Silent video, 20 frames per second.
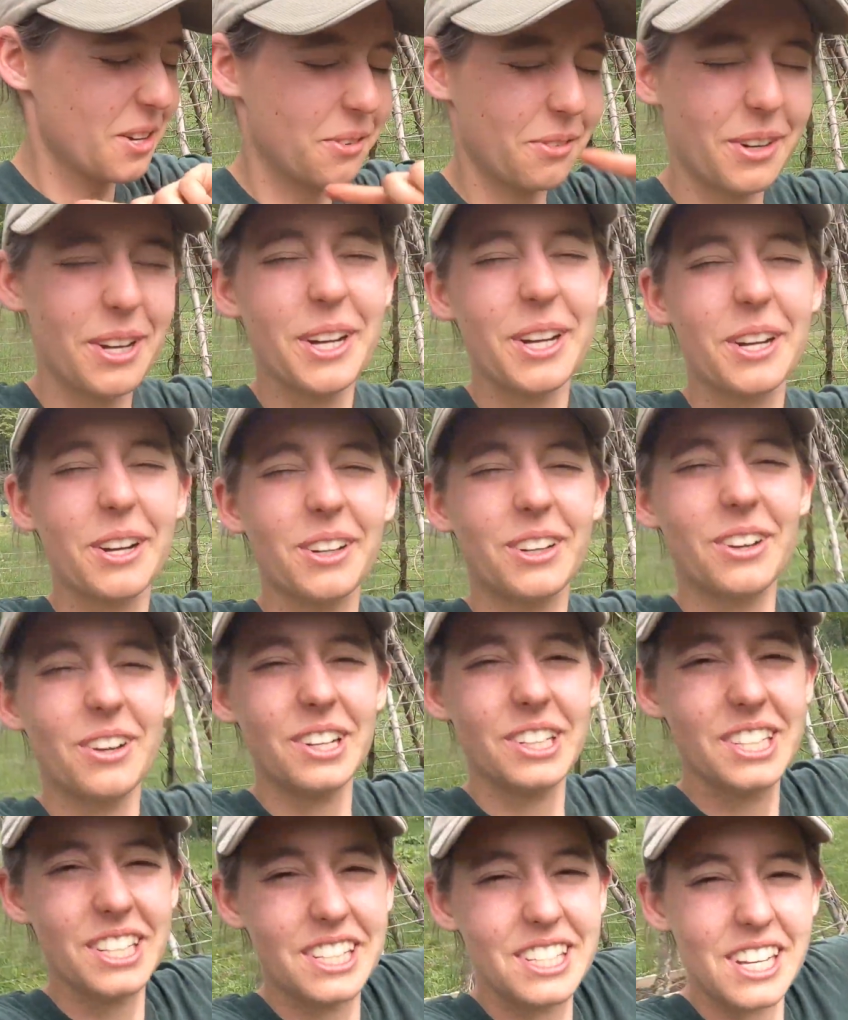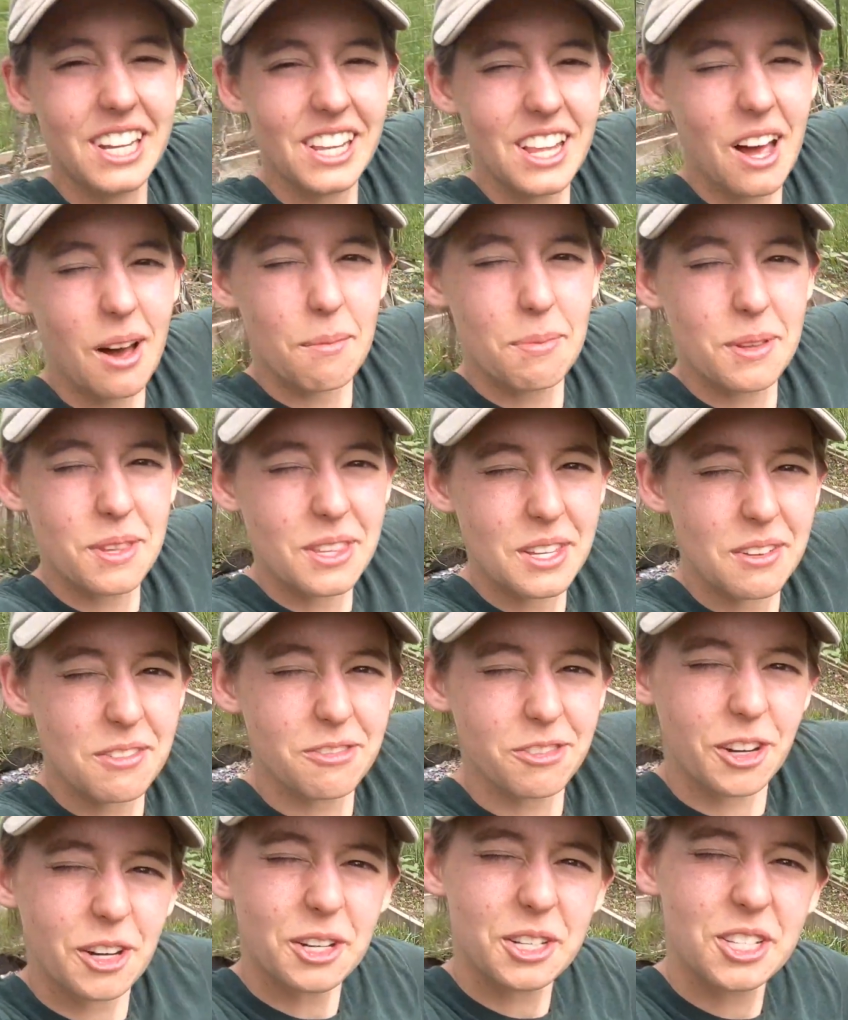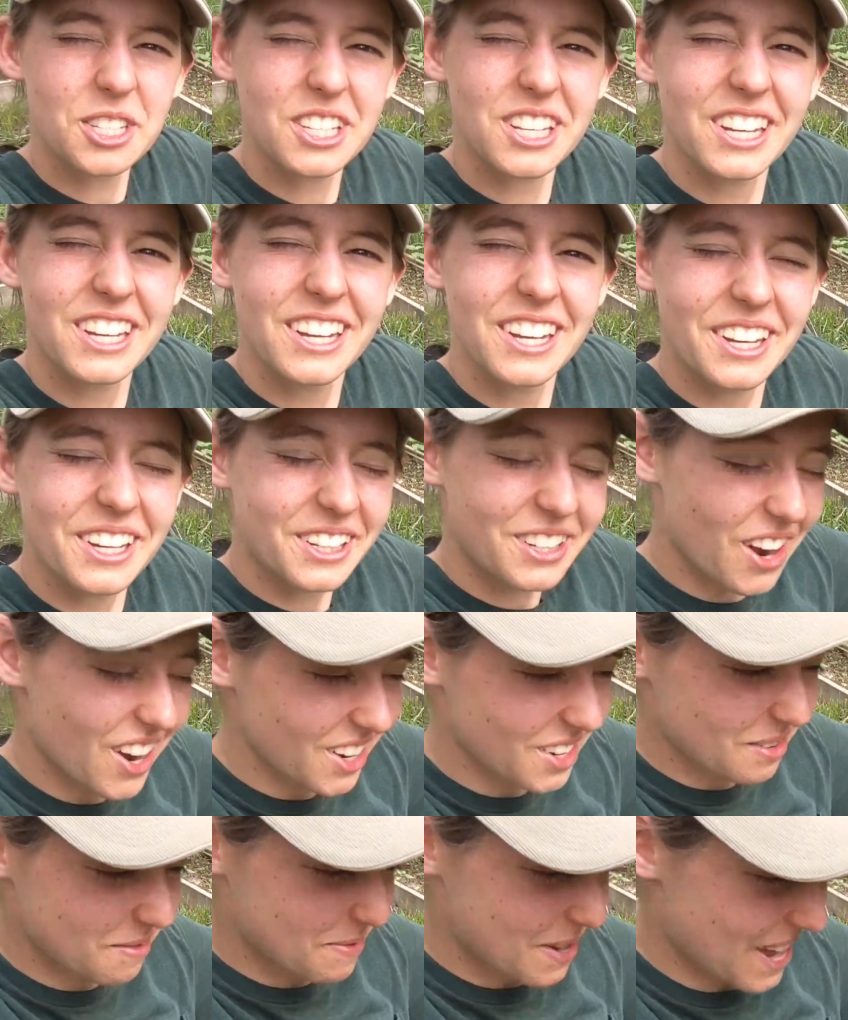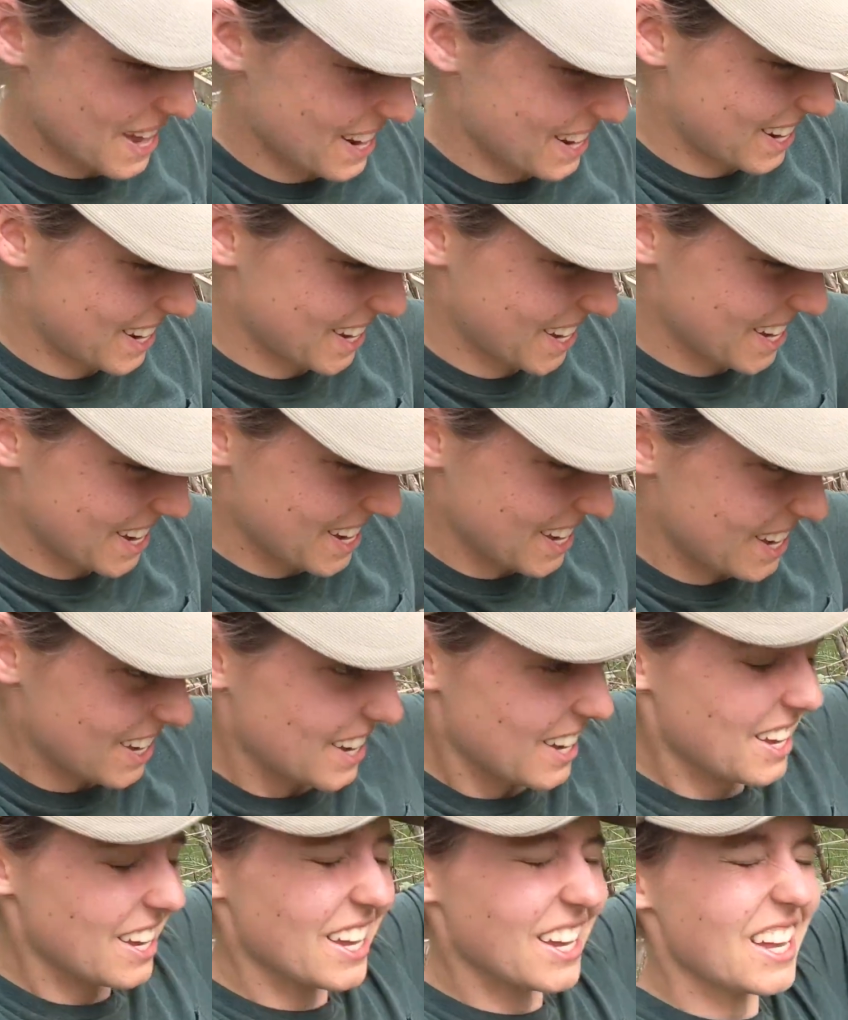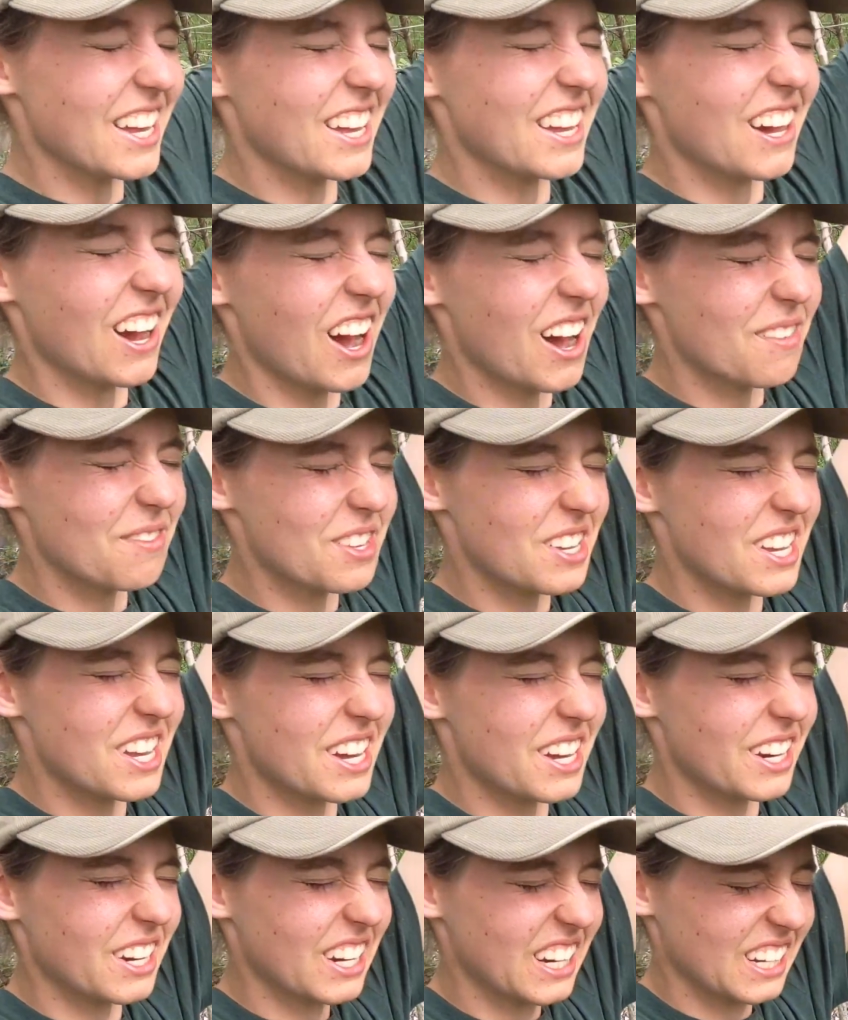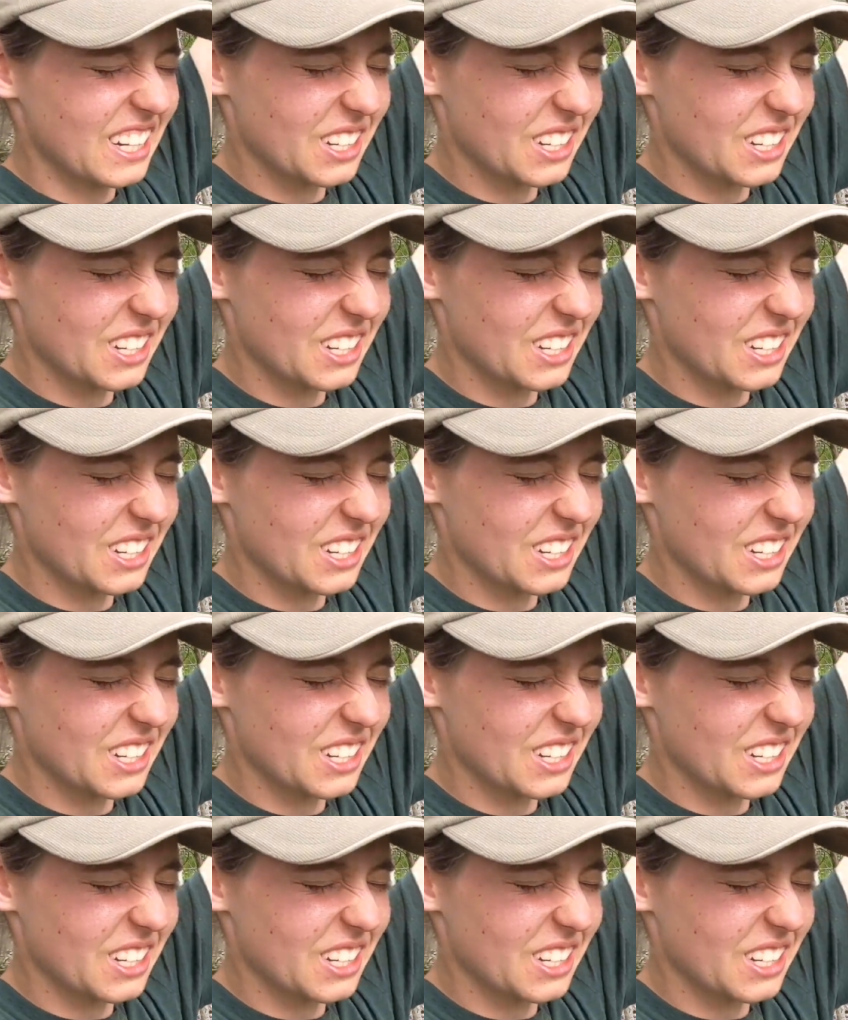we are going to till up the first garden bed of the year